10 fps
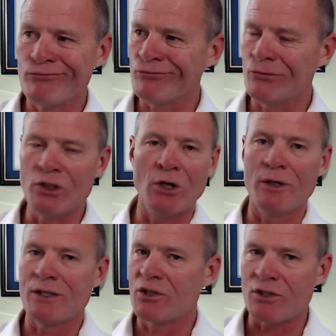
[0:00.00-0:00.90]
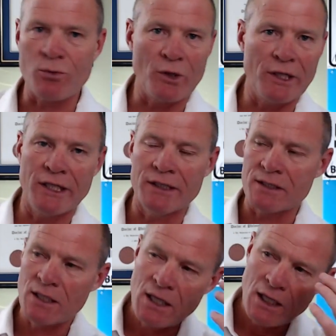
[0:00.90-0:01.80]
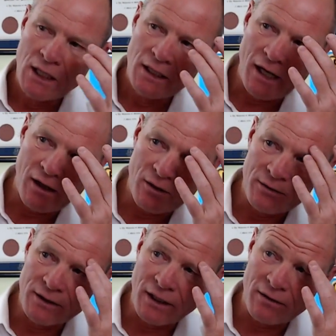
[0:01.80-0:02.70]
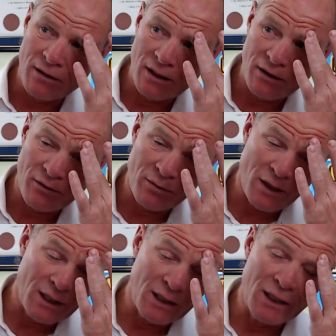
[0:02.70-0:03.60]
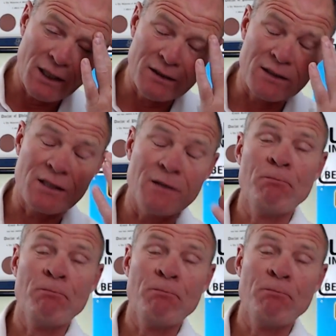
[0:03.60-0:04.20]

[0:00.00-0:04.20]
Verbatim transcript: you know, it's just what it is. Now, the other thing, 380, is